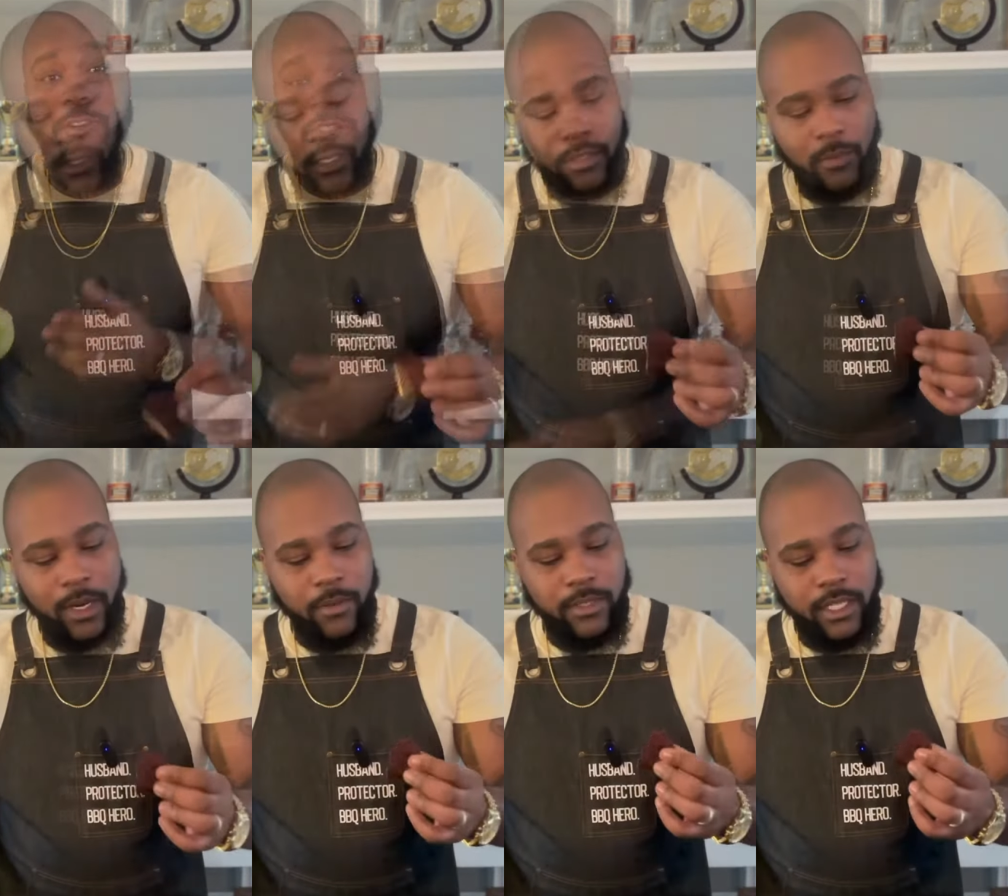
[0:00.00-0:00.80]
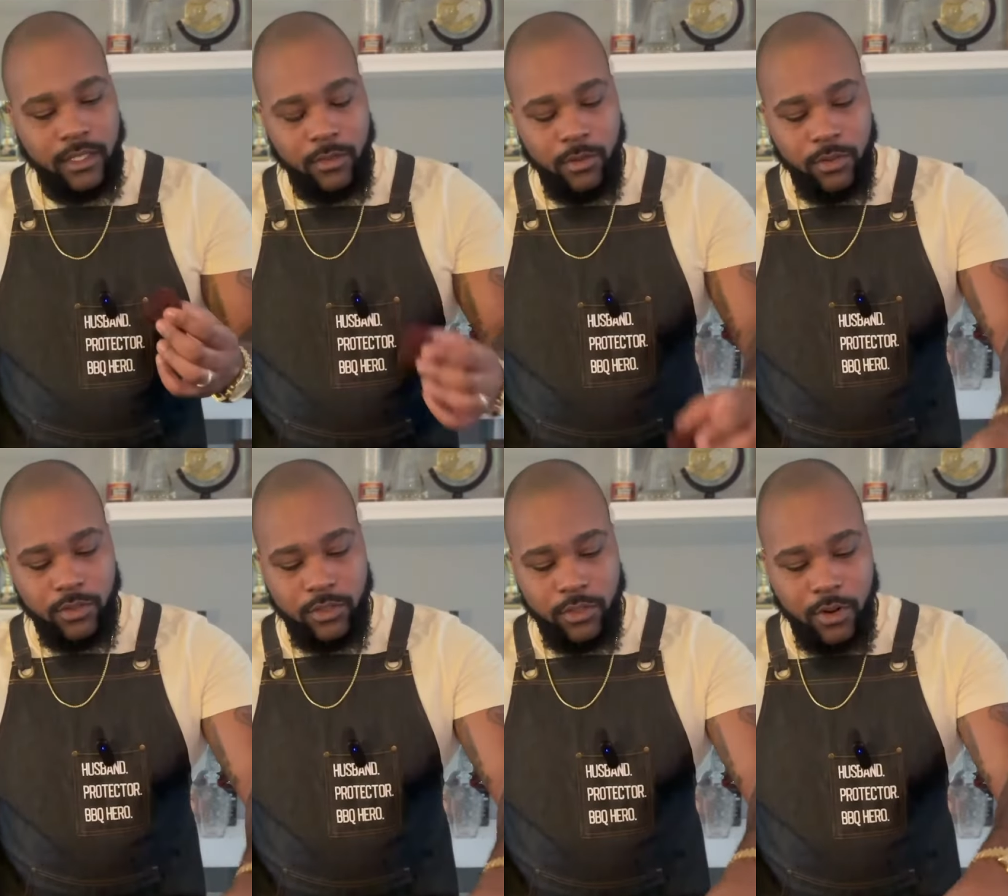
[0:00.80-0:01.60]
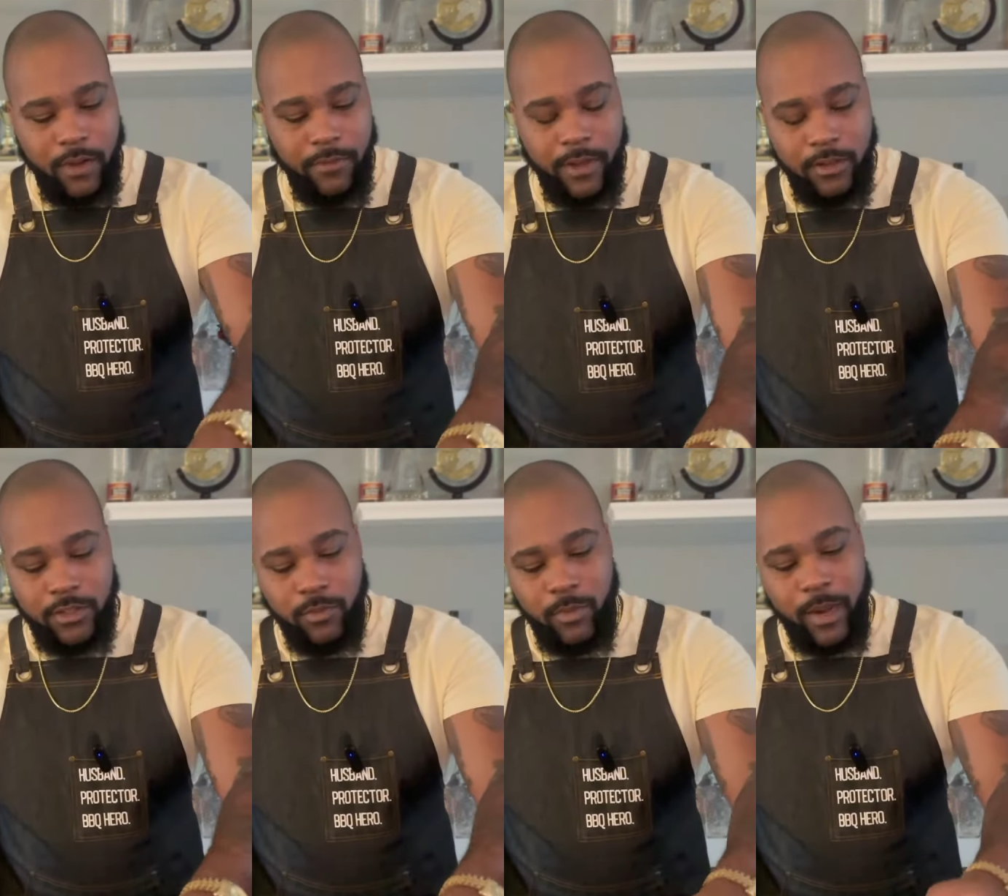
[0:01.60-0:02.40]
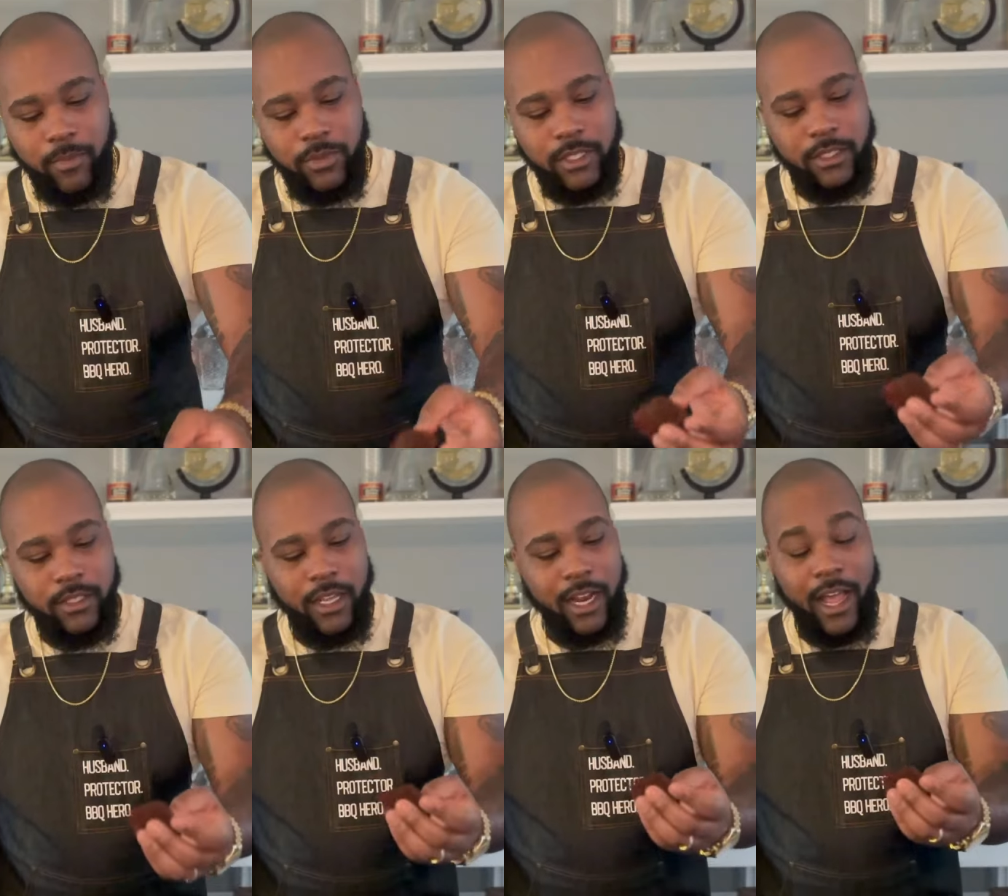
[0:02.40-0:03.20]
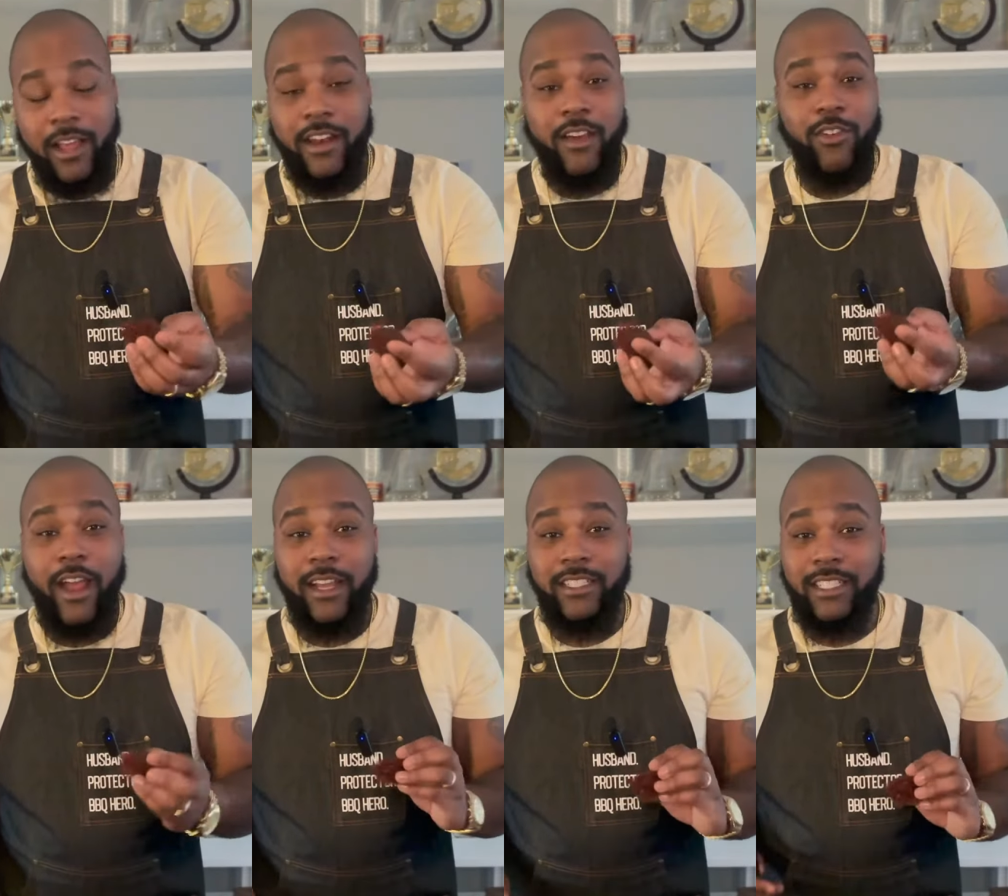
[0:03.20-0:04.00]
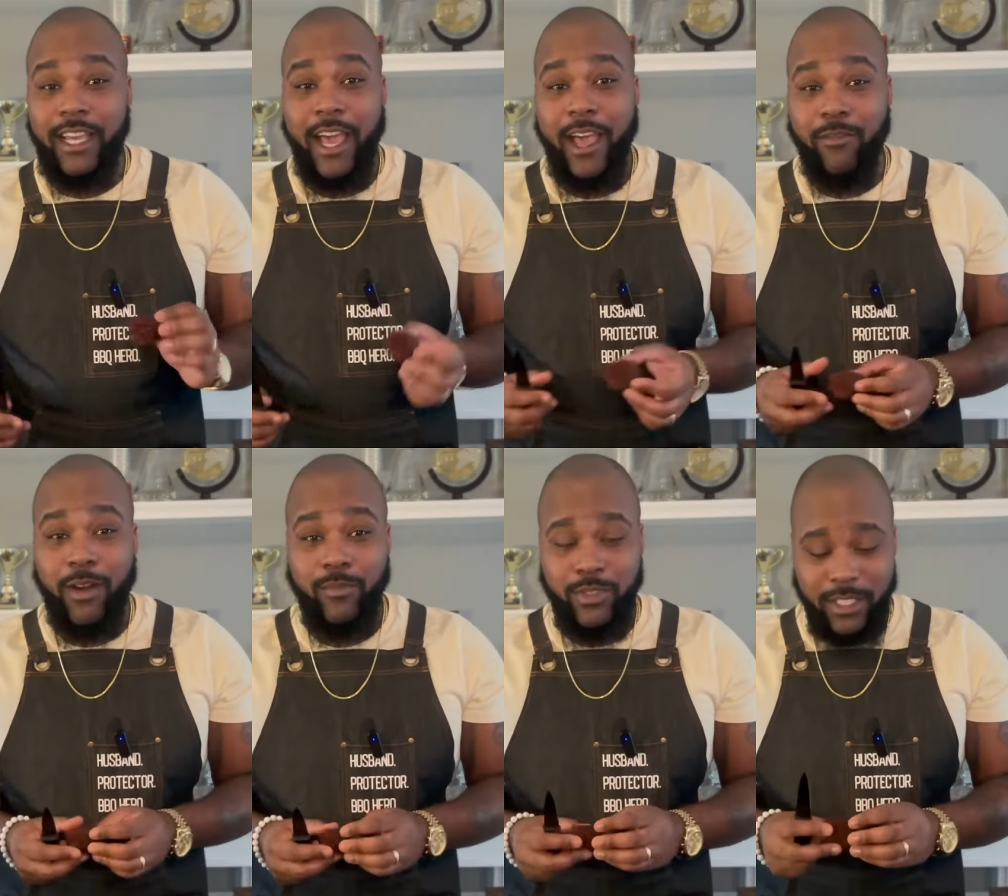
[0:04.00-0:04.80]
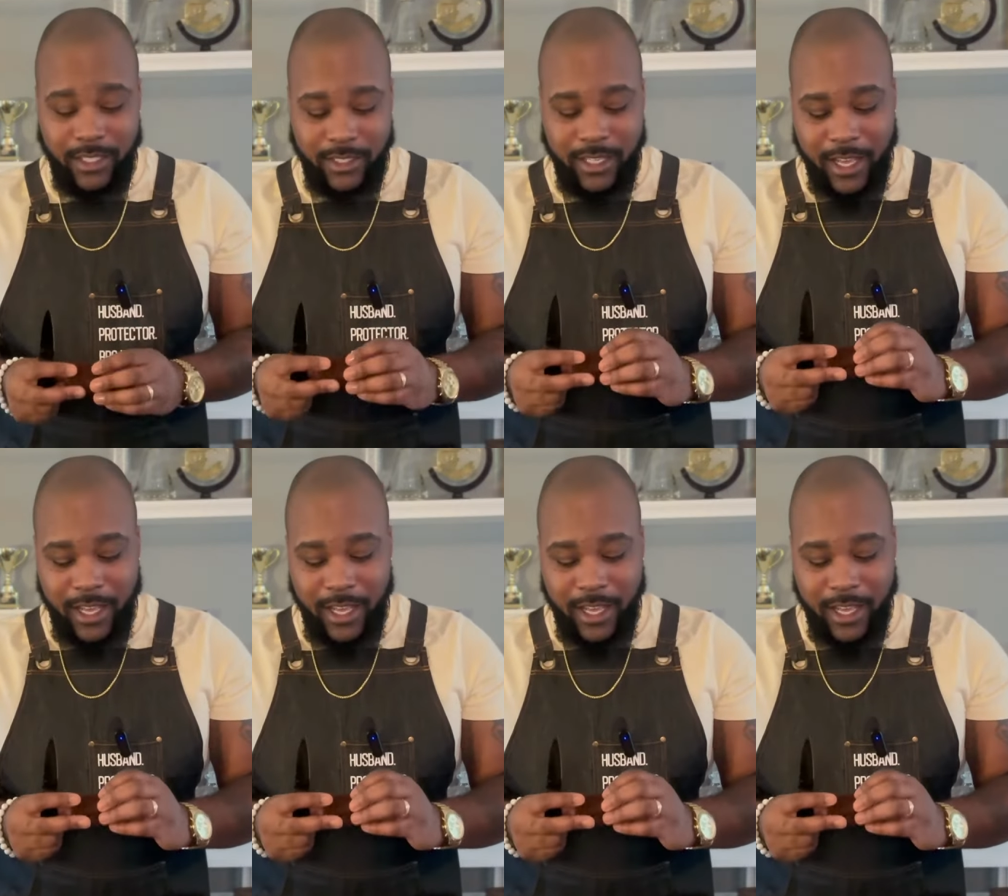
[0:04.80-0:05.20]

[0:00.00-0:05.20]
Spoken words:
Okay, so when I was at the grocery store, I found some Rambutan, and I had never actually had Rambutans.